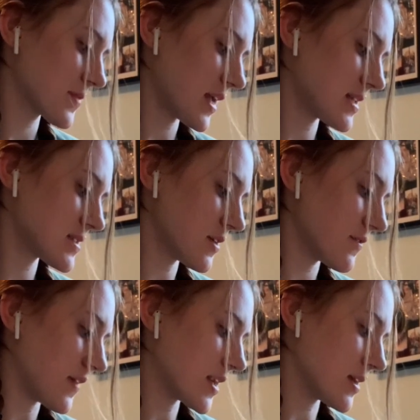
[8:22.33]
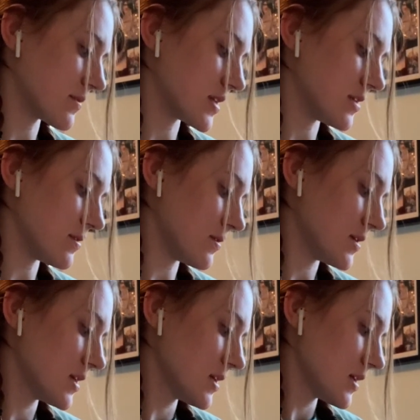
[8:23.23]
It's so funny when you
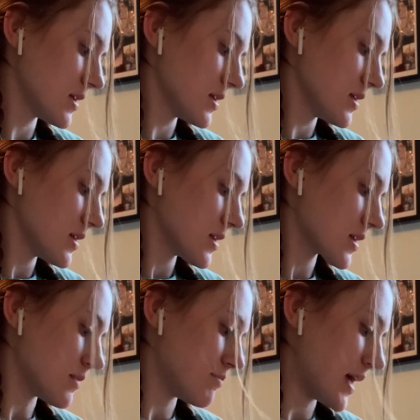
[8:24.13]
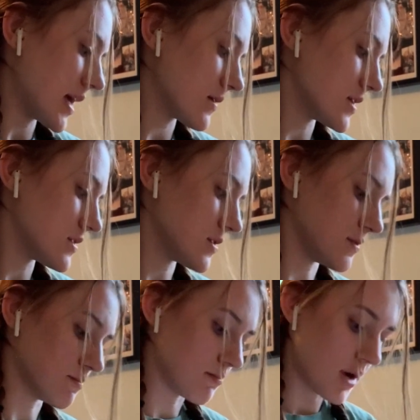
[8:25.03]
compare it to
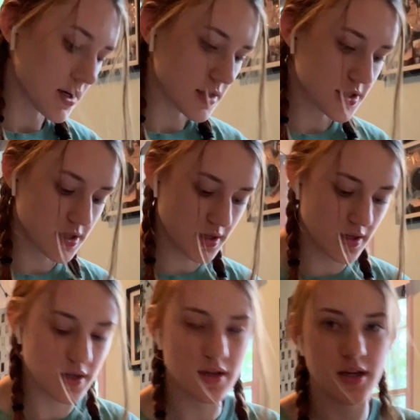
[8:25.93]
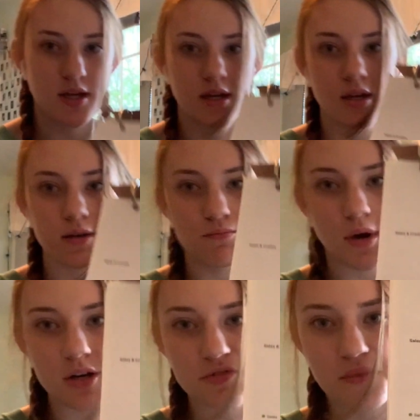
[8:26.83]
March.
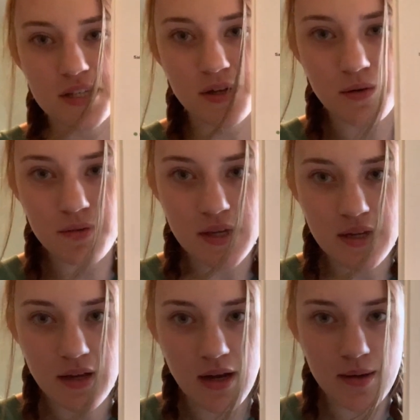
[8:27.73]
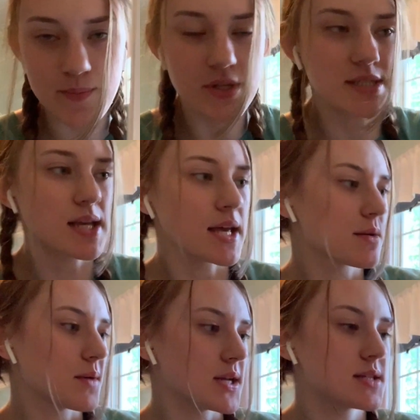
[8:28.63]
My total income was like,
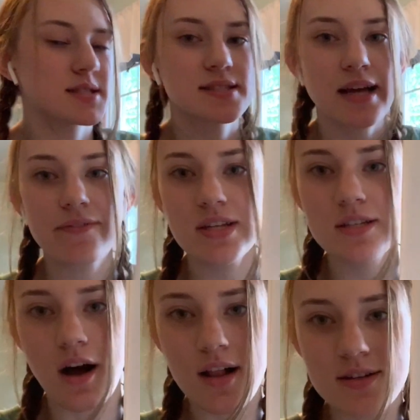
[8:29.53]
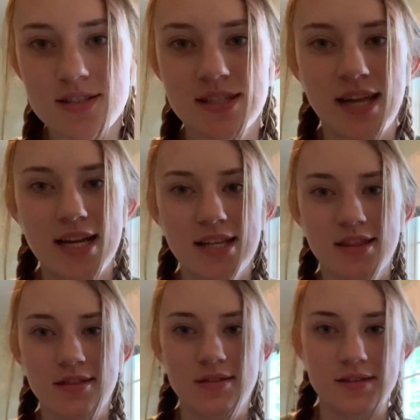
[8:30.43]
what,
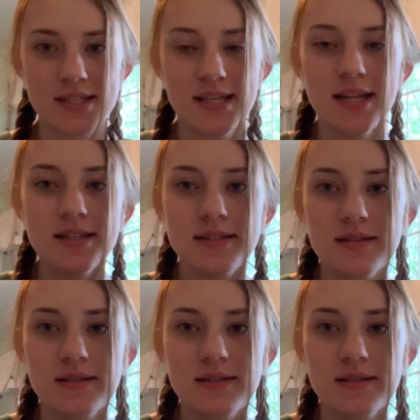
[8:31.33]
$7.93.